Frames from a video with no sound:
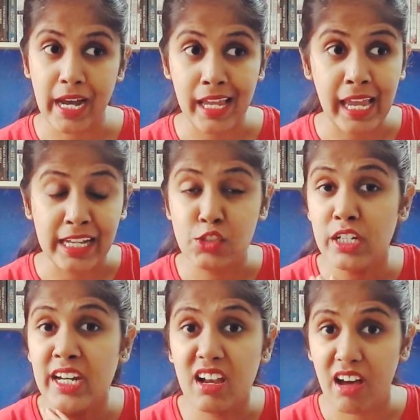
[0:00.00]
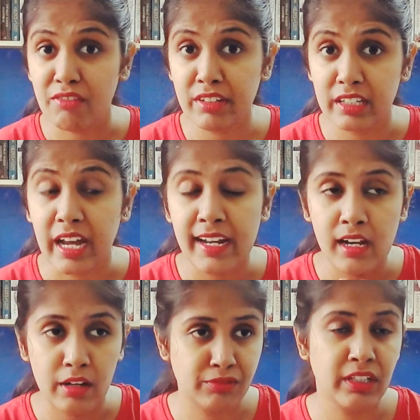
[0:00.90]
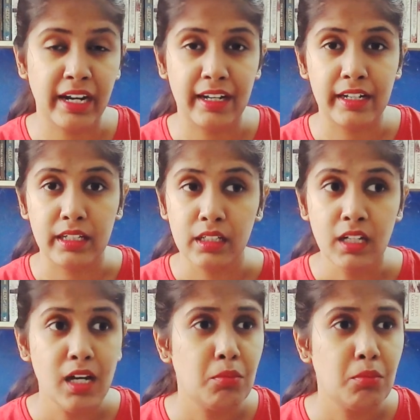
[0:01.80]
I actually loved it. I loved the writing.